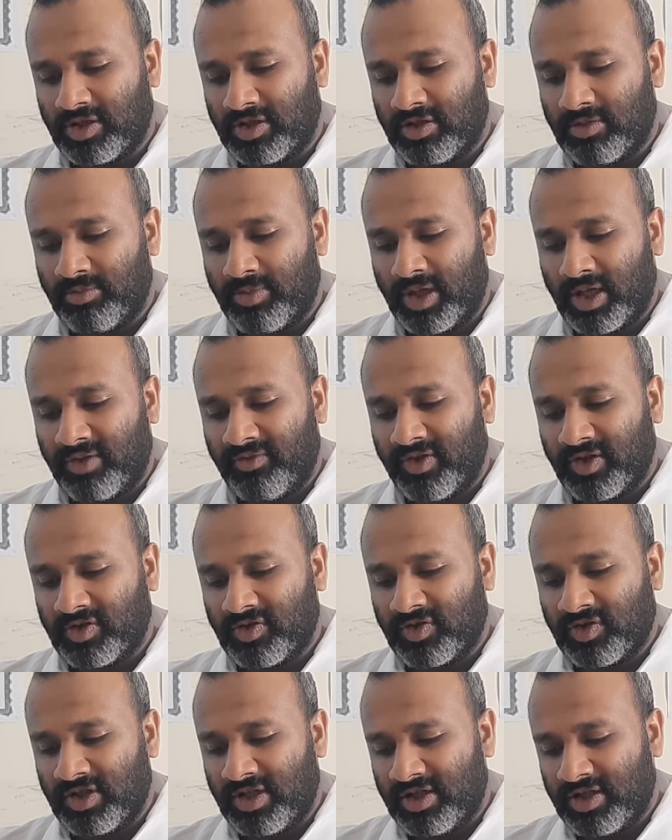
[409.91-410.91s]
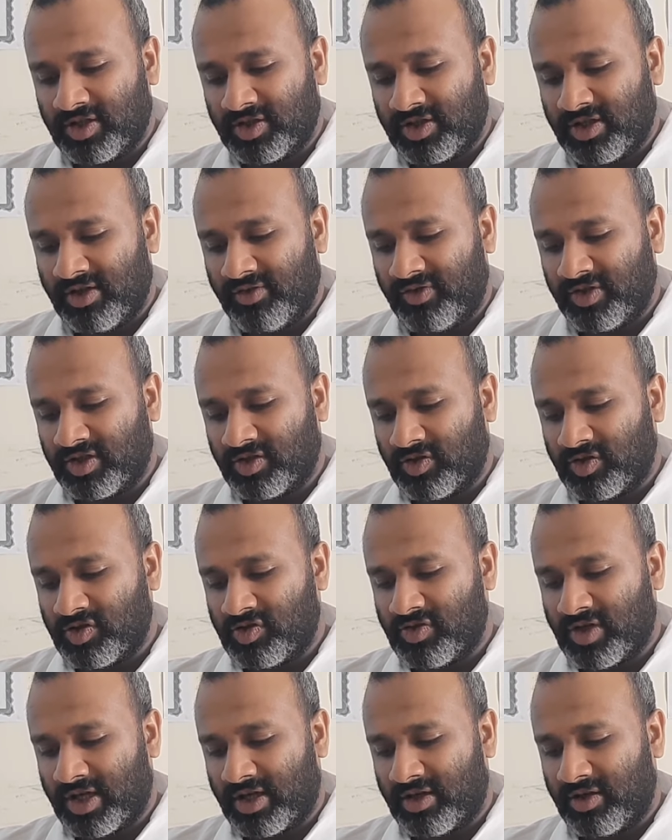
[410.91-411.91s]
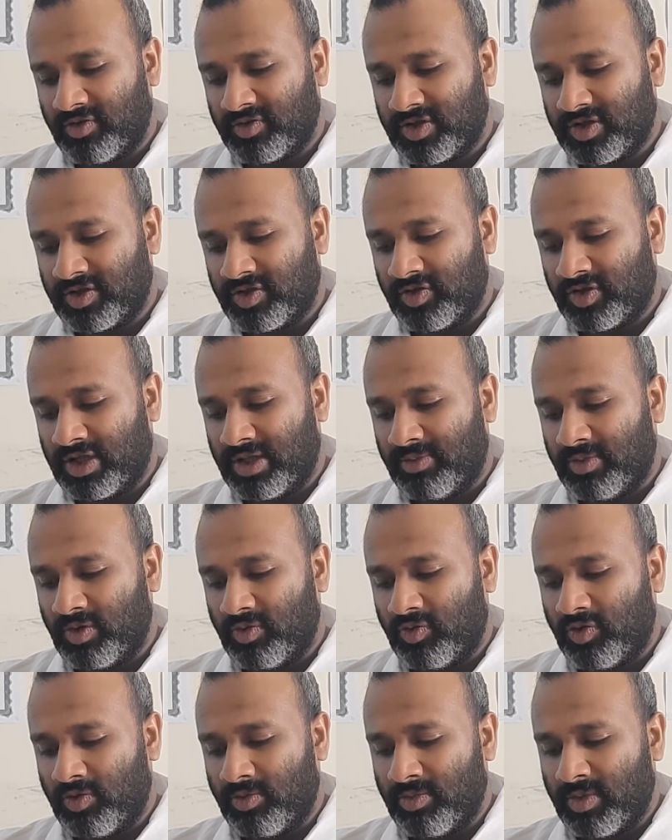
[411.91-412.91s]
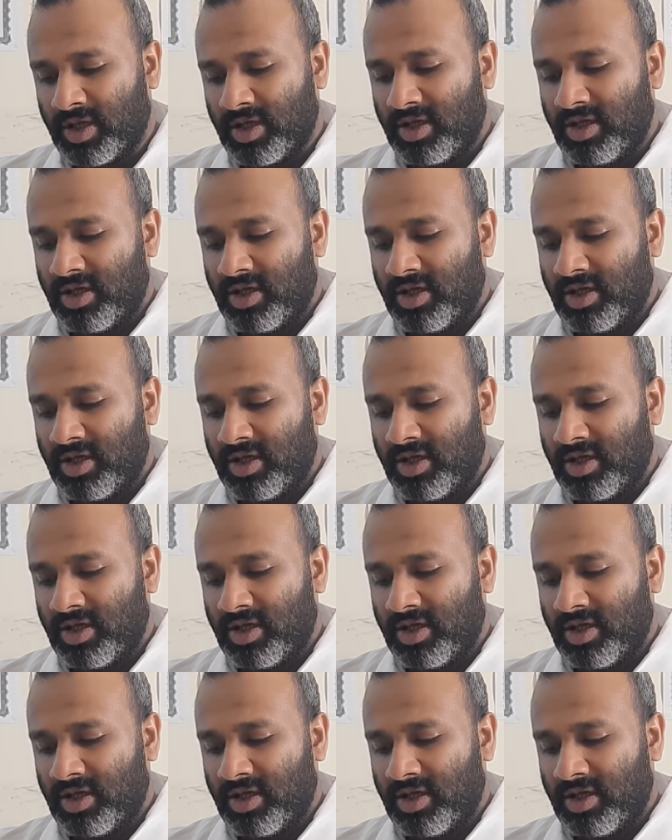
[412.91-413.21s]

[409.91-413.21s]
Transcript: The blood vessels near the surface contract closest to keep the warm